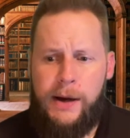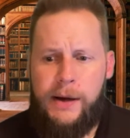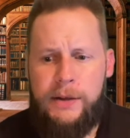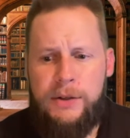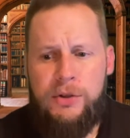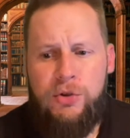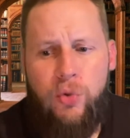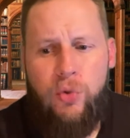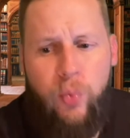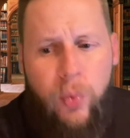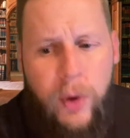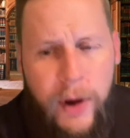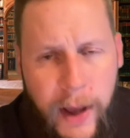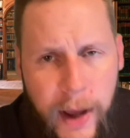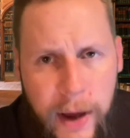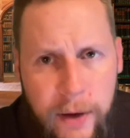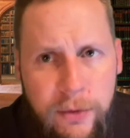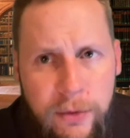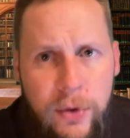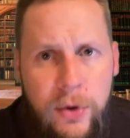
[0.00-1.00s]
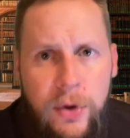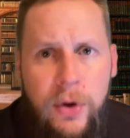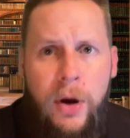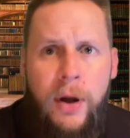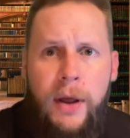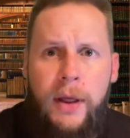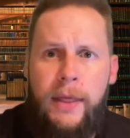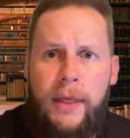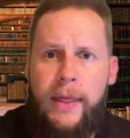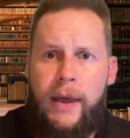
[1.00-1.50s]
So whenever
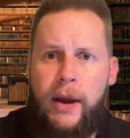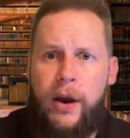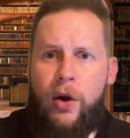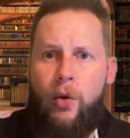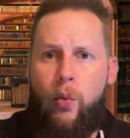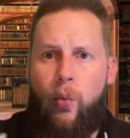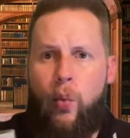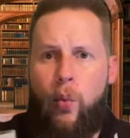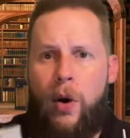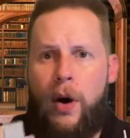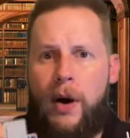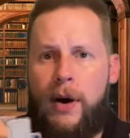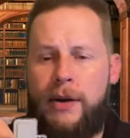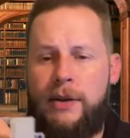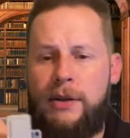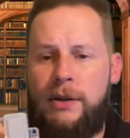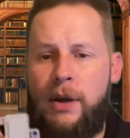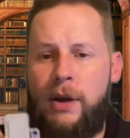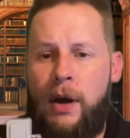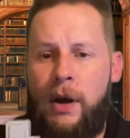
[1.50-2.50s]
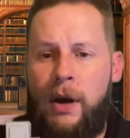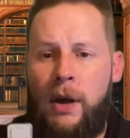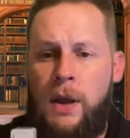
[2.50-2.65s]
there was